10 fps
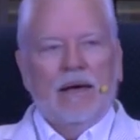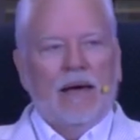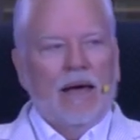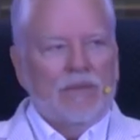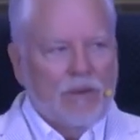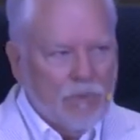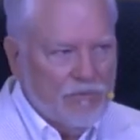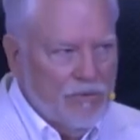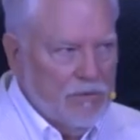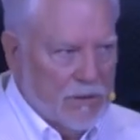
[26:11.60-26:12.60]
And they were
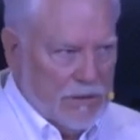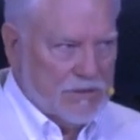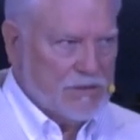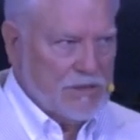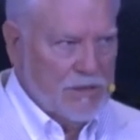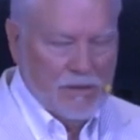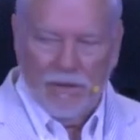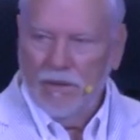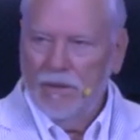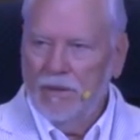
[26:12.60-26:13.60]
foolish.
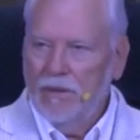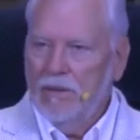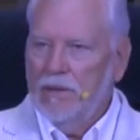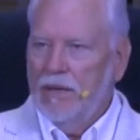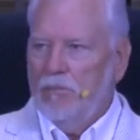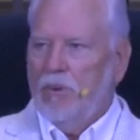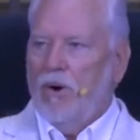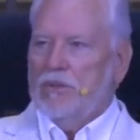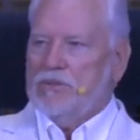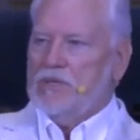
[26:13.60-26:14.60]
And
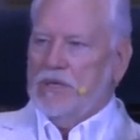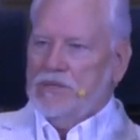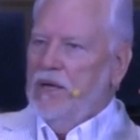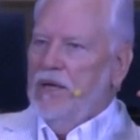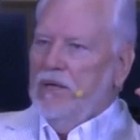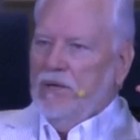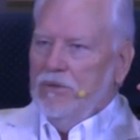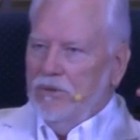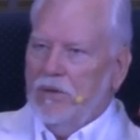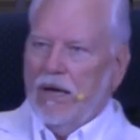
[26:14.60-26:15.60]
Paul says,
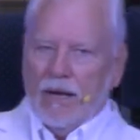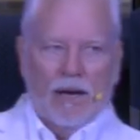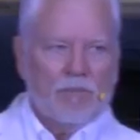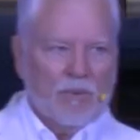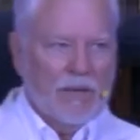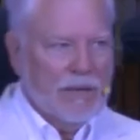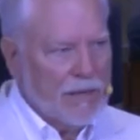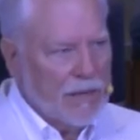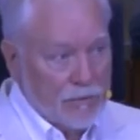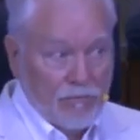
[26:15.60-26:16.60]
You're not operating
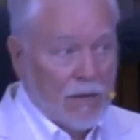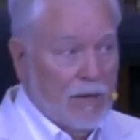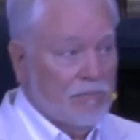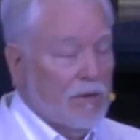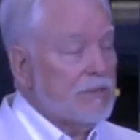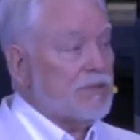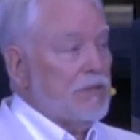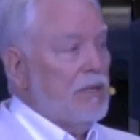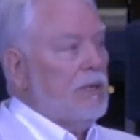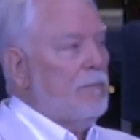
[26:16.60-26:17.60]
out of love. Listen,
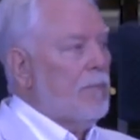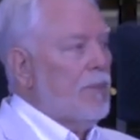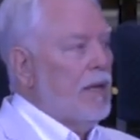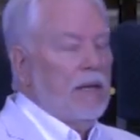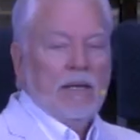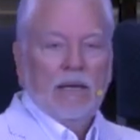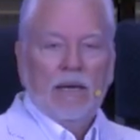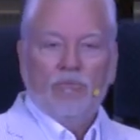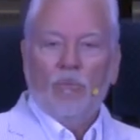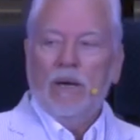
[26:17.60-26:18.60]

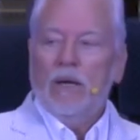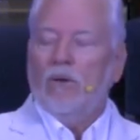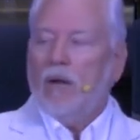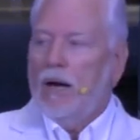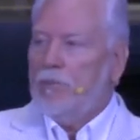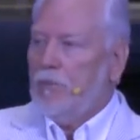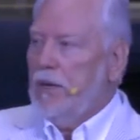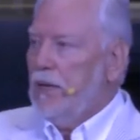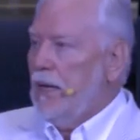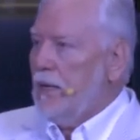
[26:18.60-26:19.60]
if we don't
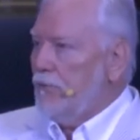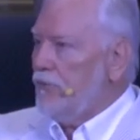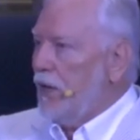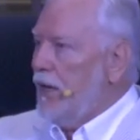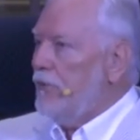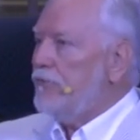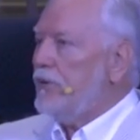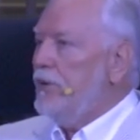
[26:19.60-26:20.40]
operate out of love,